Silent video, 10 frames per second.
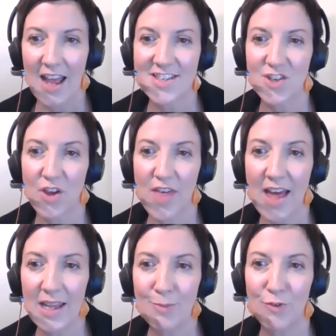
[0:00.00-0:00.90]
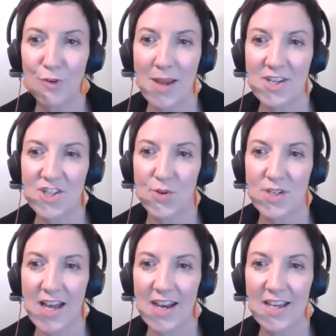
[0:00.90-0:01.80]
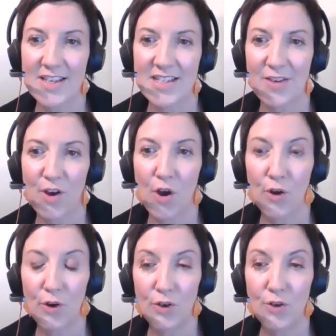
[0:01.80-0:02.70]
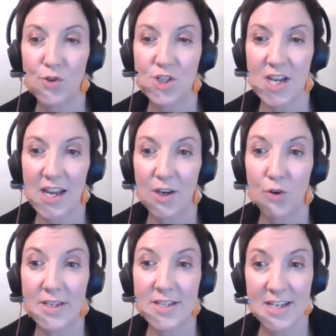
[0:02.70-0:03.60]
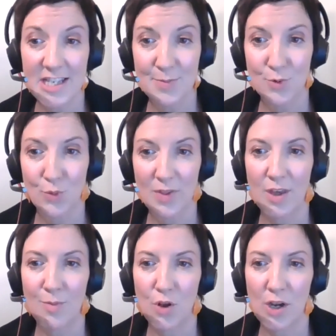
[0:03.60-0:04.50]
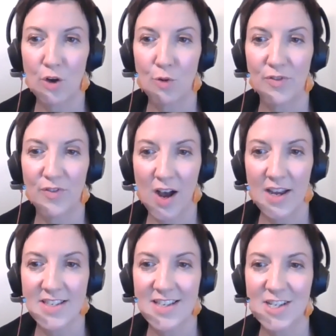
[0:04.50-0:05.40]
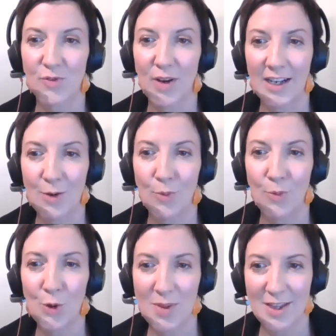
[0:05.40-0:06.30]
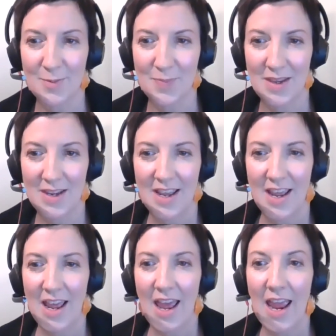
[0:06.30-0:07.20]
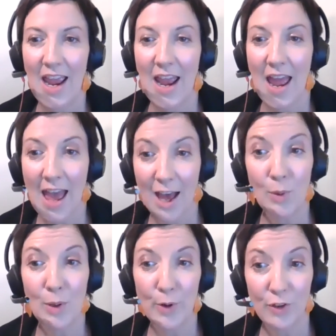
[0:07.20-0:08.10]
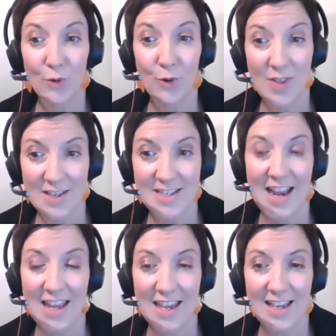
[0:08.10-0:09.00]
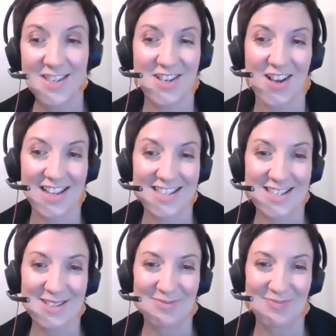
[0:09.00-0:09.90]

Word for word: And so that information or data is never owned or shared or accessible with community or providers that directly work with them. How do we work through this? Any insights?